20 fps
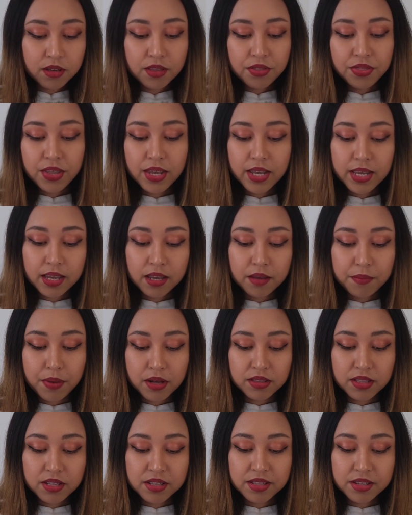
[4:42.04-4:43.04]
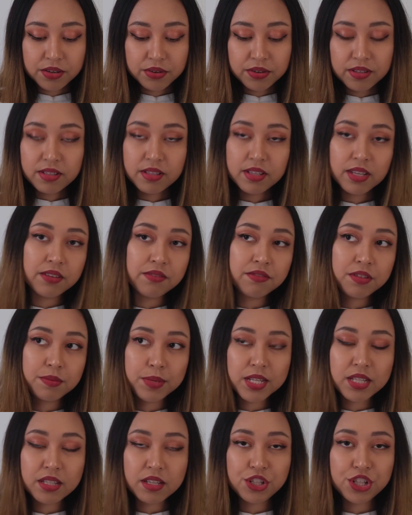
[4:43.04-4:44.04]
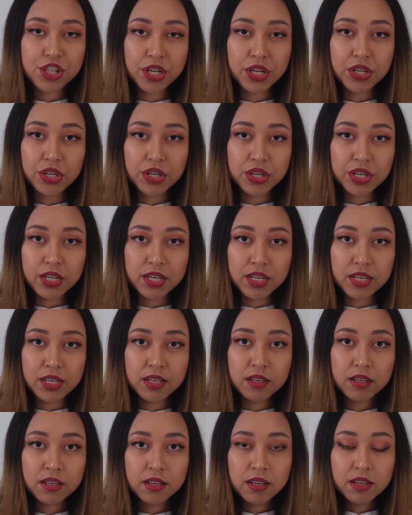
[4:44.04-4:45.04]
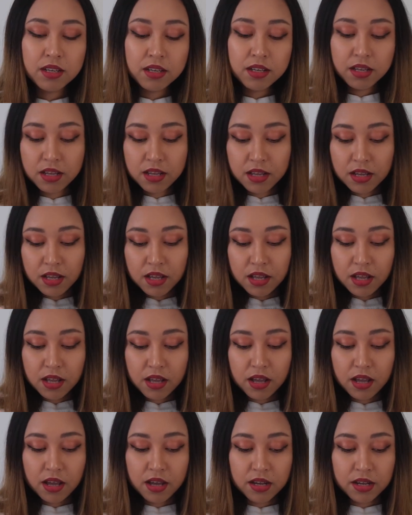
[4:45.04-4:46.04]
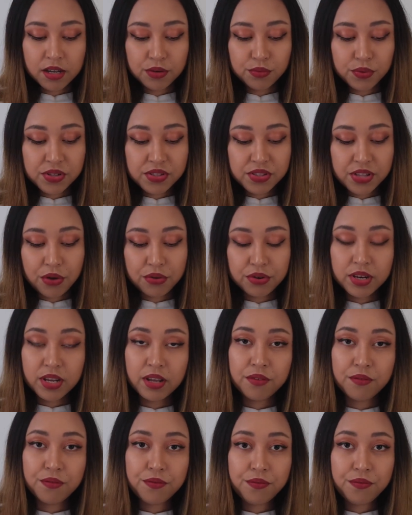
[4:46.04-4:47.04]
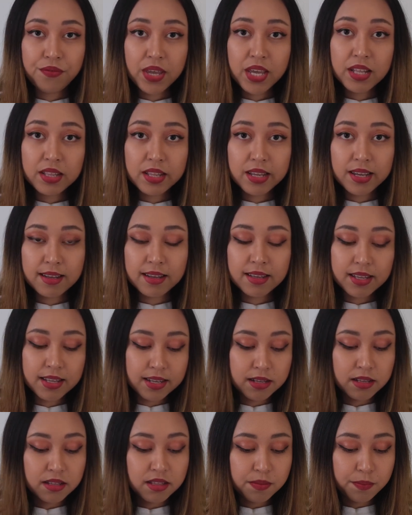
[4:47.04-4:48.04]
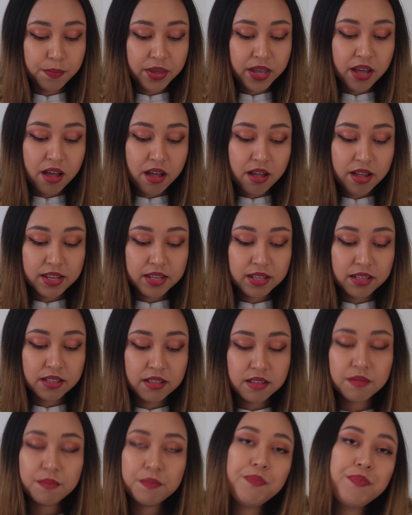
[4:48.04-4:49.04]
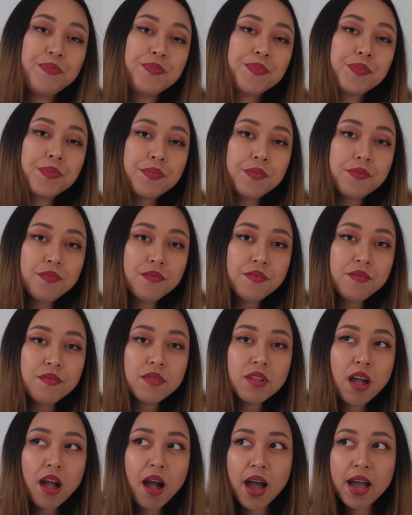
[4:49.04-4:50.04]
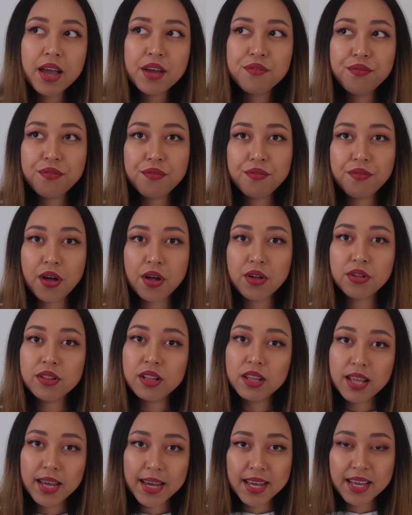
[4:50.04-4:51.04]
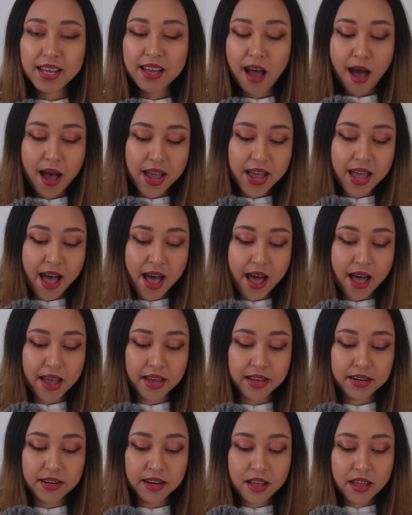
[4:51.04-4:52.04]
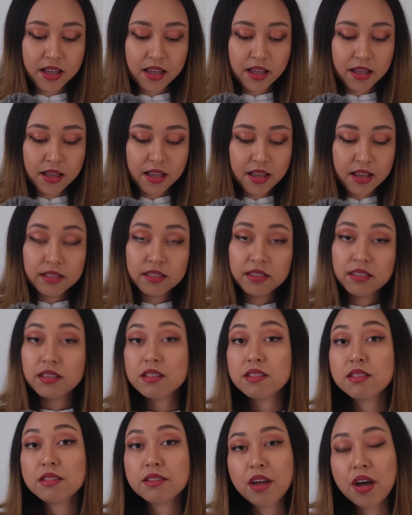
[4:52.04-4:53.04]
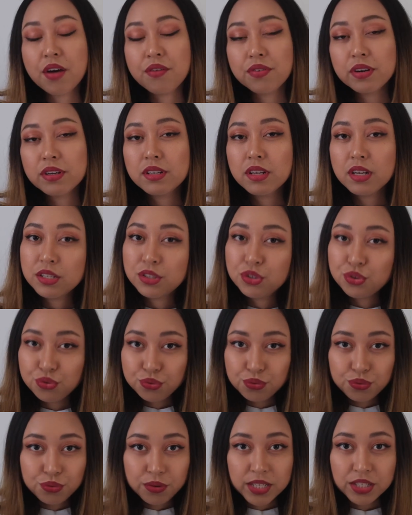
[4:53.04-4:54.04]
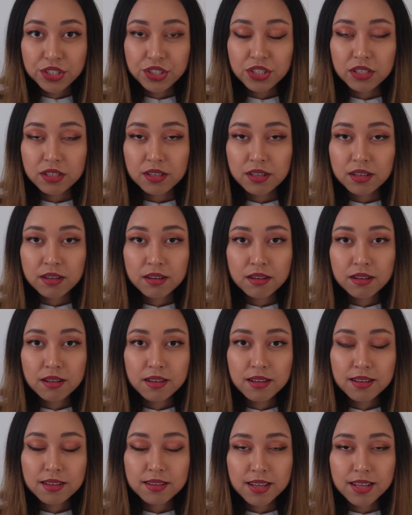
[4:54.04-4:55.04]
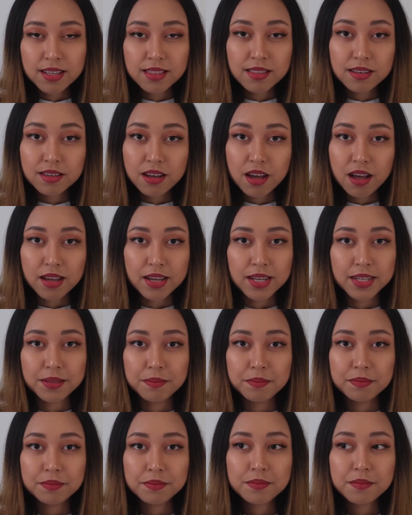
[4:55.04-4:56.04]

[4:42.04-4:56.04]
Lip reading: thinking about this series gives me such a good, resounding feeling is because I felt like I had discovered a treasure at the time.